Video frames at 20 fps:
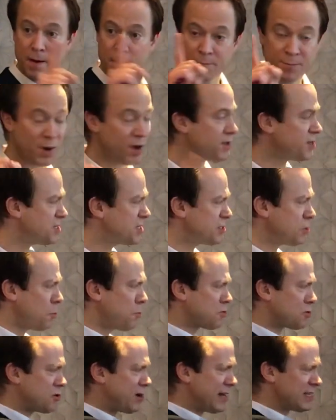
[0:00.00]
But you're still
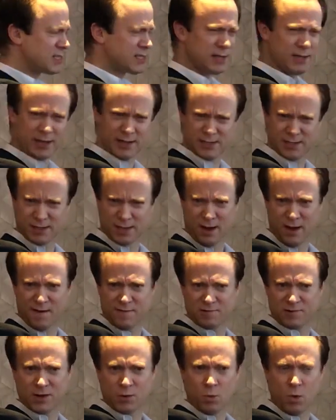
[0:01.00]
procrastinating
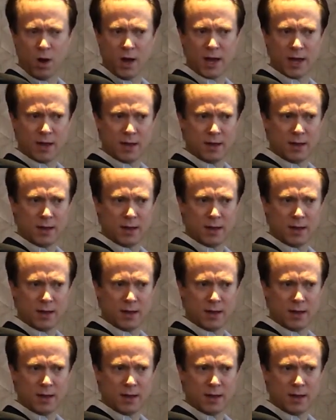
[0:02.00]
over it. Why?